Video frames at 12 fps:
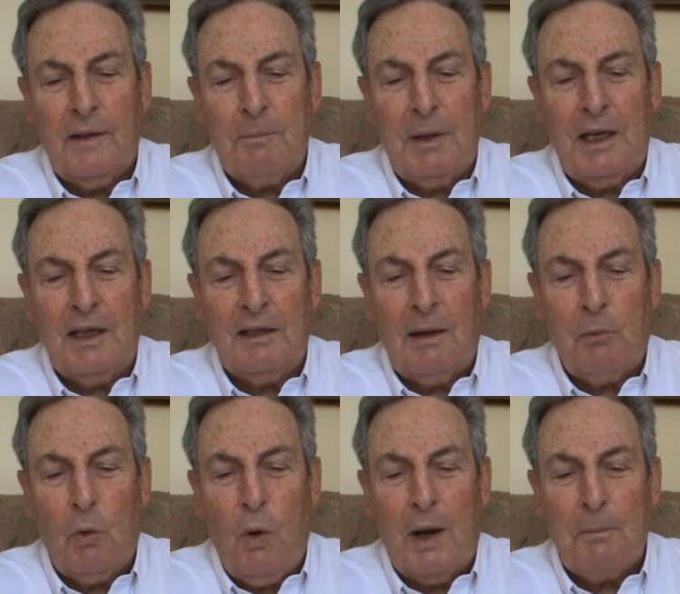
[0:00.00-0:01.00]
the betting,
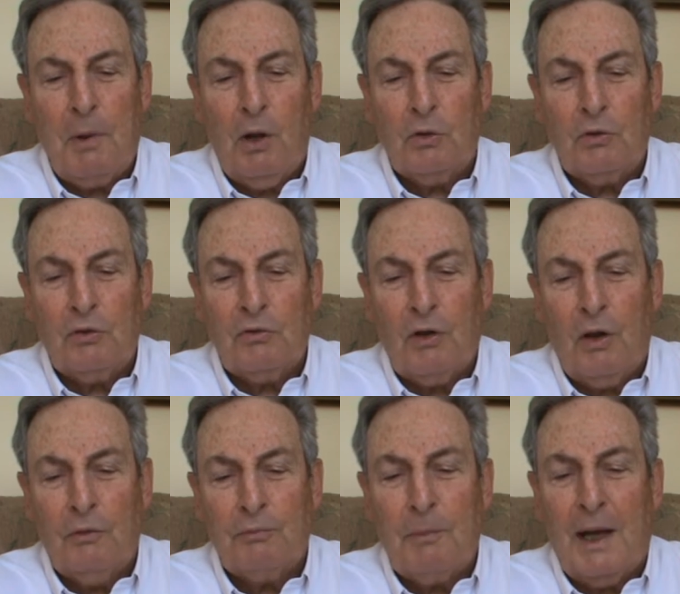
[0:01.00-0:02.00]
number 1 Bold
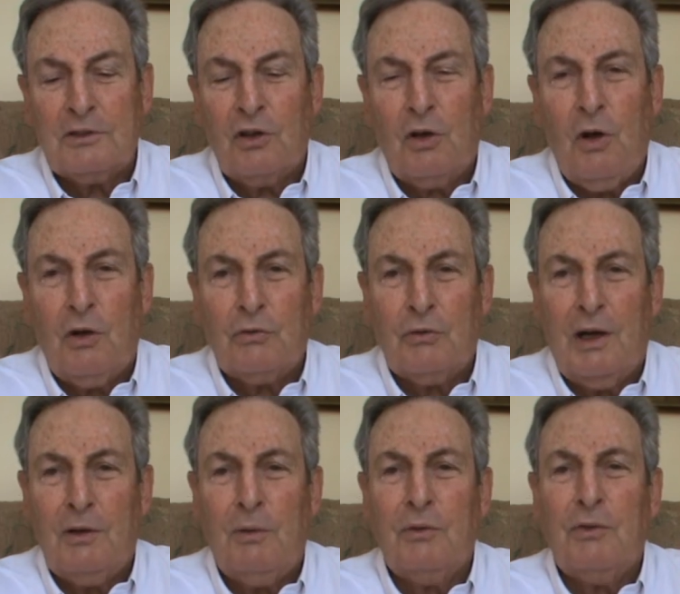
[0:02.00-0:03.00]
Resolve, Mike de Cox,
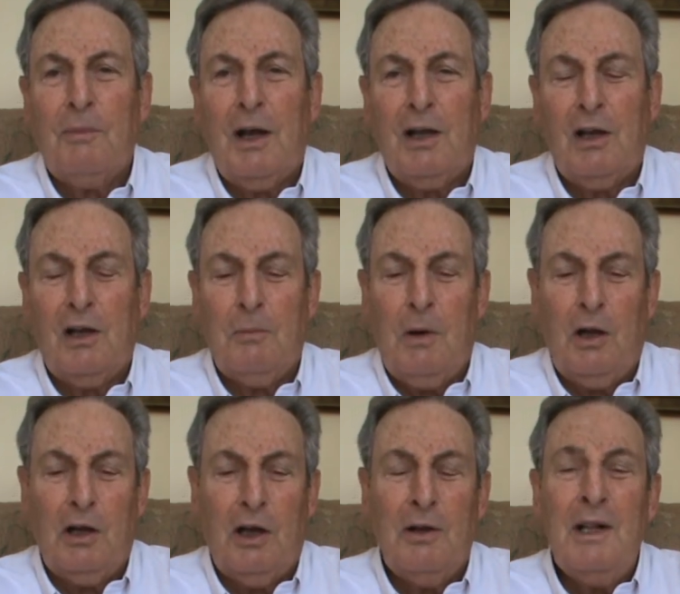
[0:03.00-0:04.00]
runner with Samanga
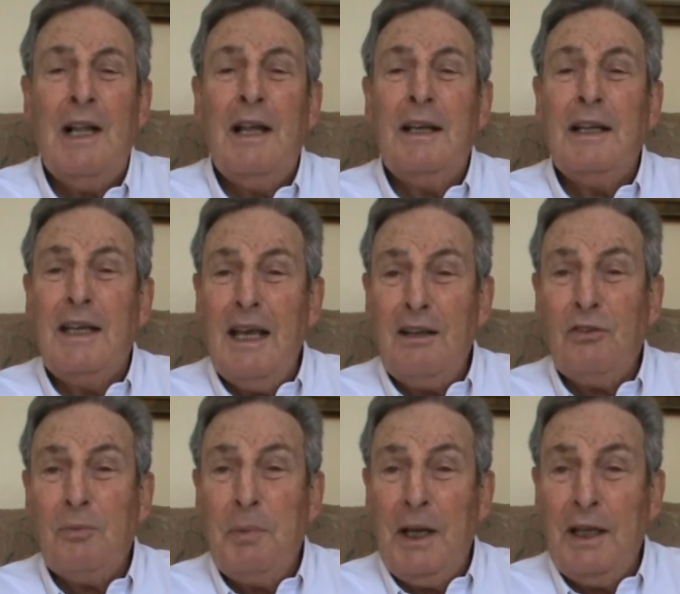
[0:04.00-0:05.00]
Kamala,
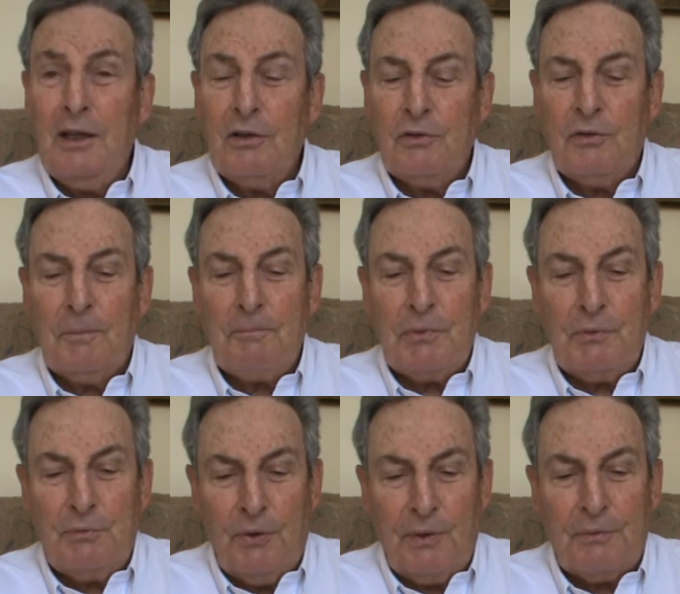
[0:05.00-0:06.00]
gets blinkers
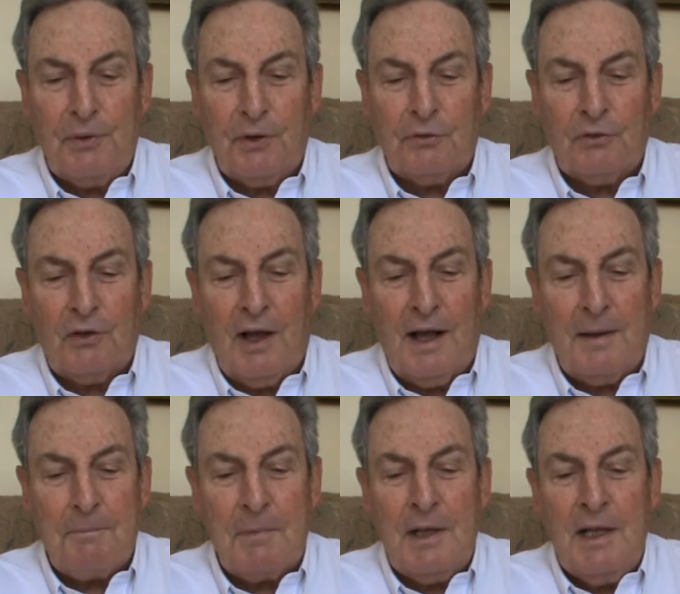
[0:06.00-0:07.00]
for the first
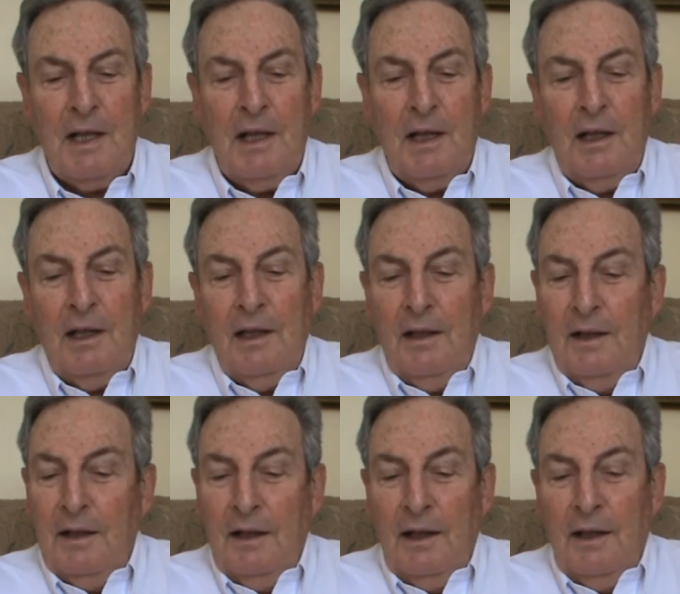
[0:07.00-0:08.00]
time.
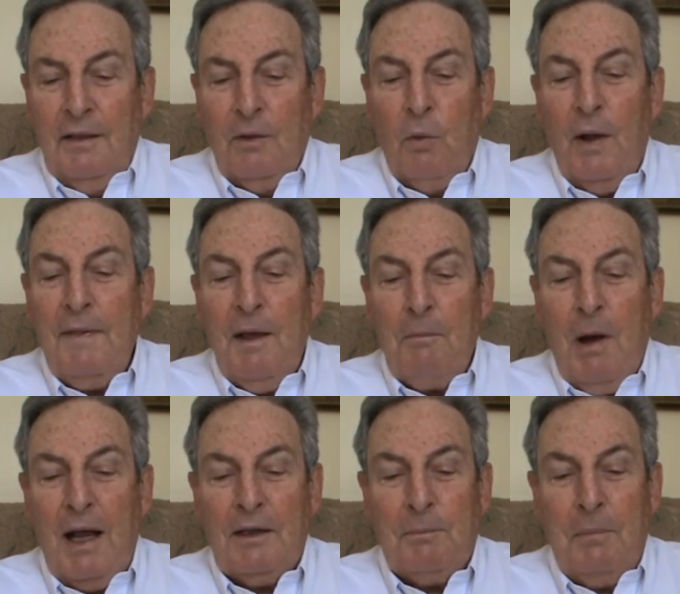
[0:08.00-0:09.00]
The one that
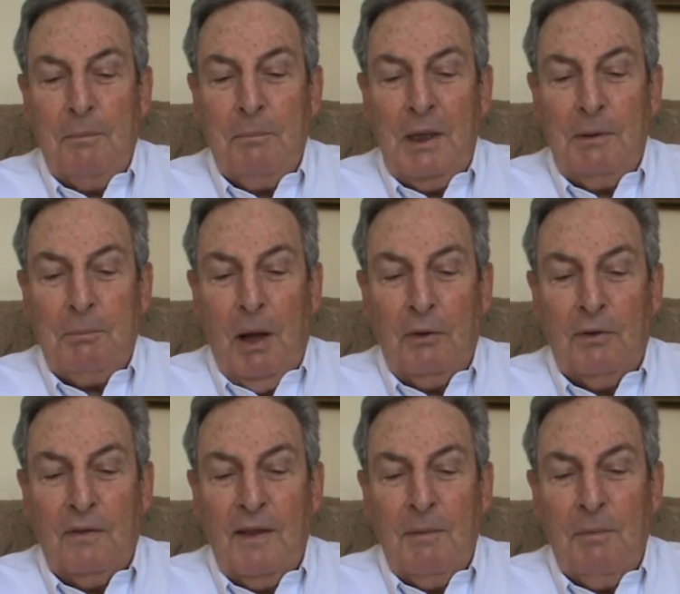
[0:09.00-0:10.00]
might beat
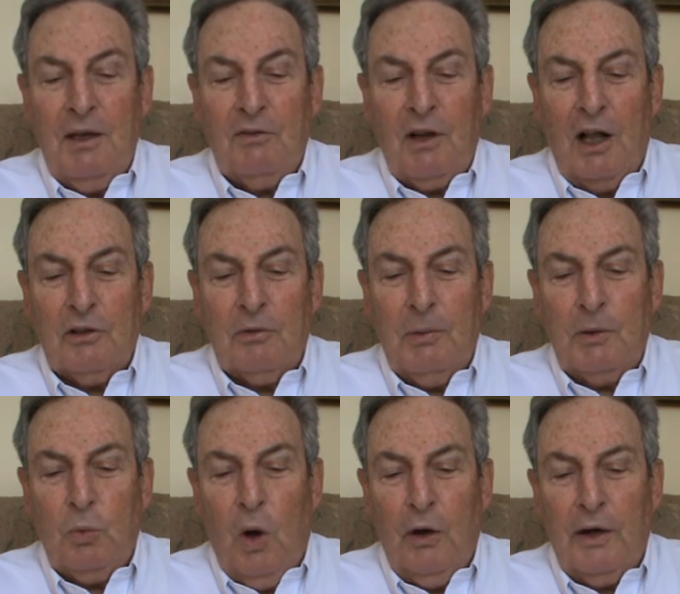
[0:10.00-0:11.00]
both of them is
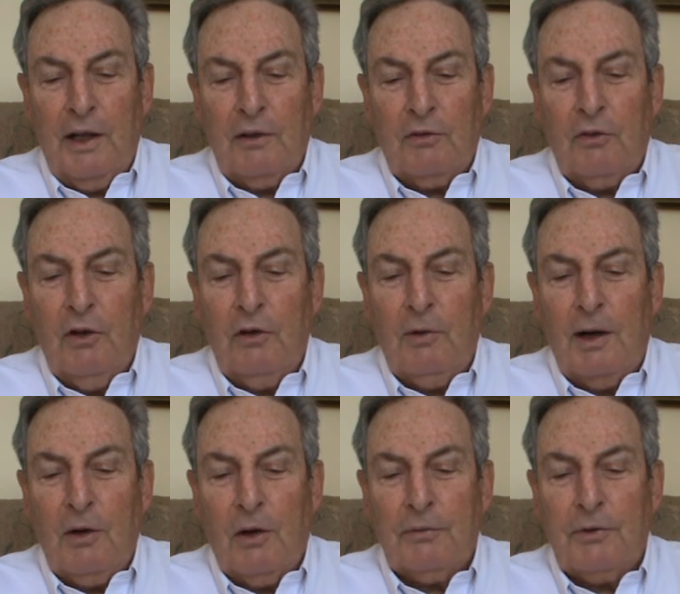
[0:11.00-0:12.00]
Ultimate Warrior, third
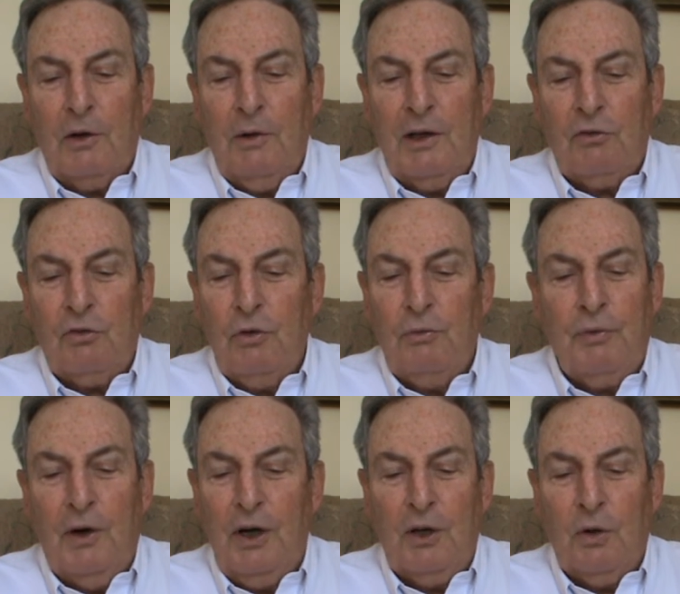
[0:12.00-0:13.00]
run after rest, 2
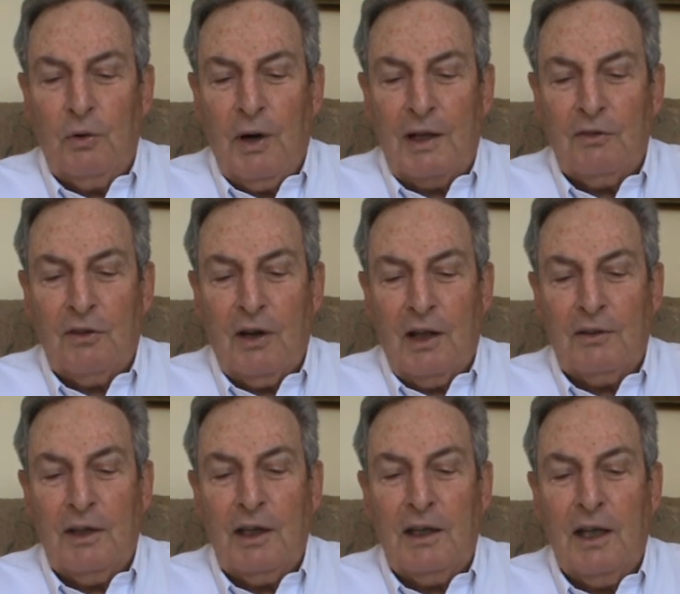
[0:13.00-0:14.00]
very good runs, and I
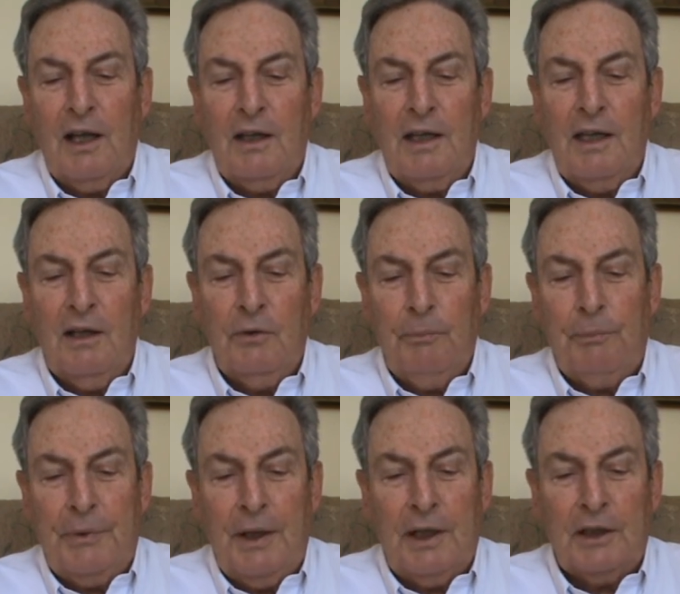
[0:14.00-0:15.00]
think
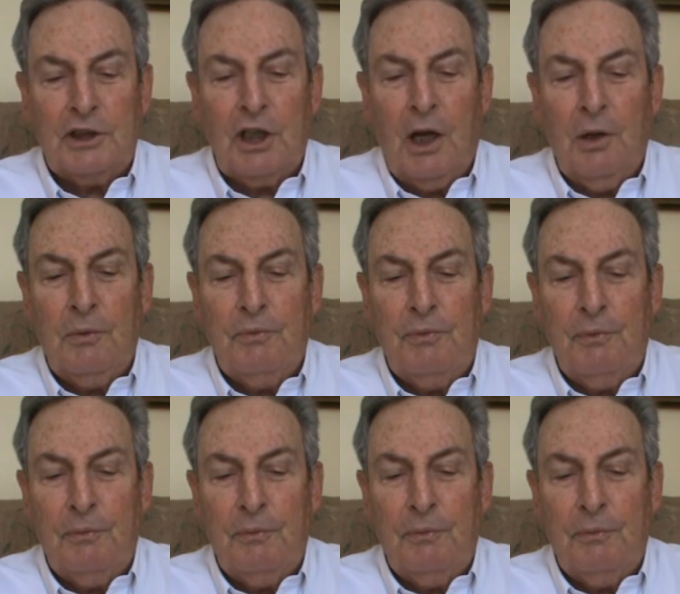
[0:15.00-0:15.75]
he'll show